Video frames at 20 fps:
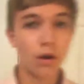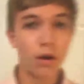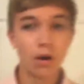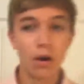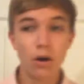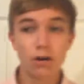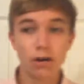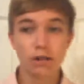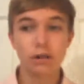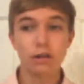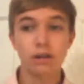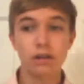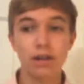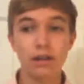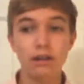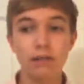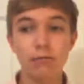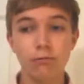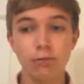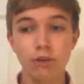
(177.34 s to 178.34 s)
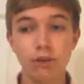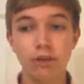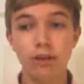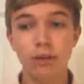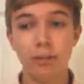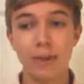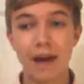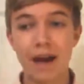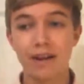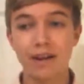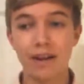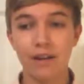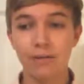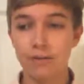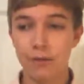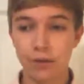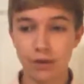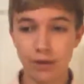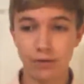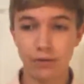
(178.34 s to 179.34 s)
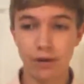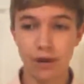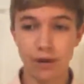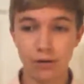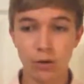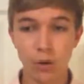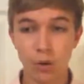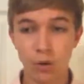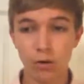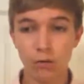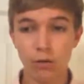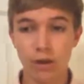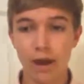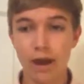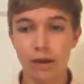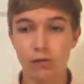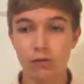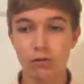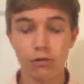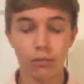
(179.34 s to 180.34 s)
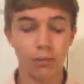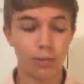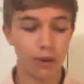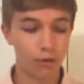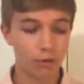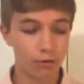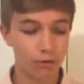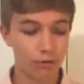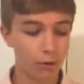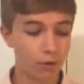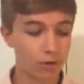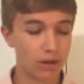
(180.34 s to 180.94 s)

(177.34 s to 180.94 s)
Okay, so that's really about it for the tour of the actual microphone